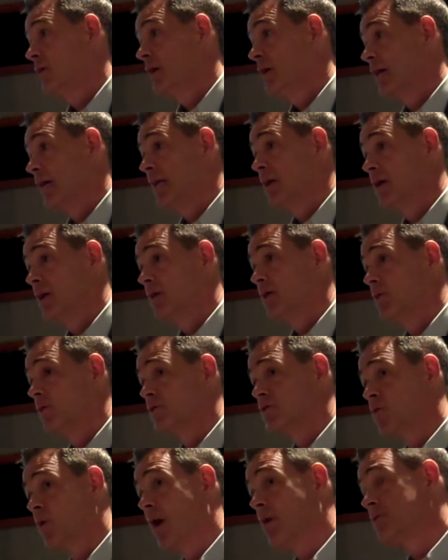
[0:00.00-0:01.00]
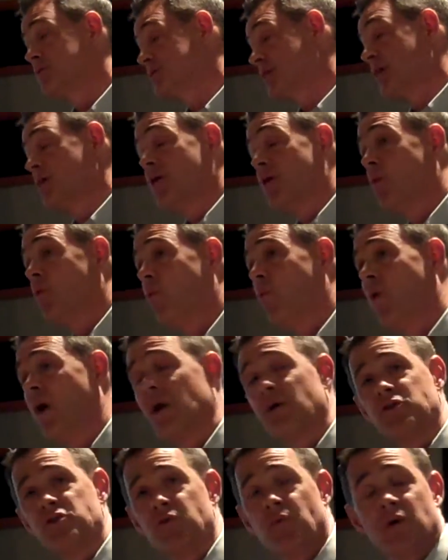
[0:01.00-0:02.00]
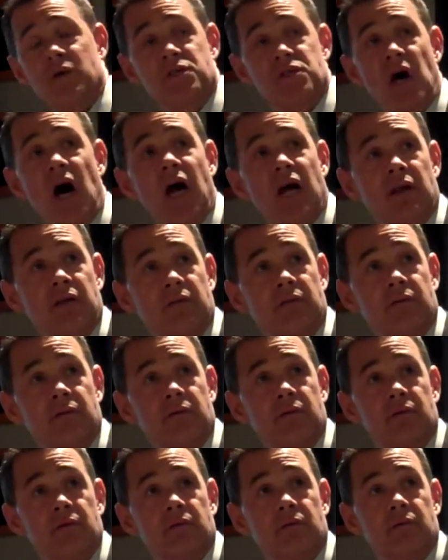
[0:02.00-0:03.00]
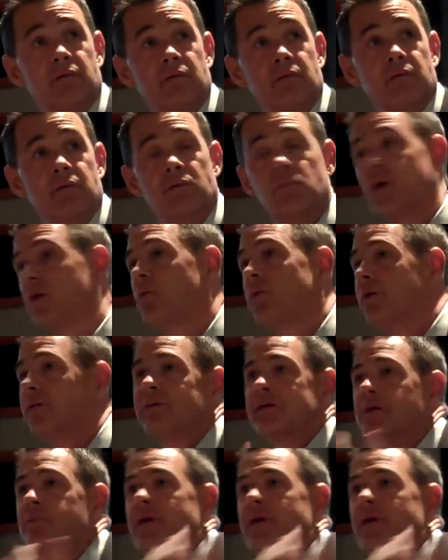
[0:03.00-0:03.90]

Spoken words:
And so I would say, why don't you want a sign? Why don't give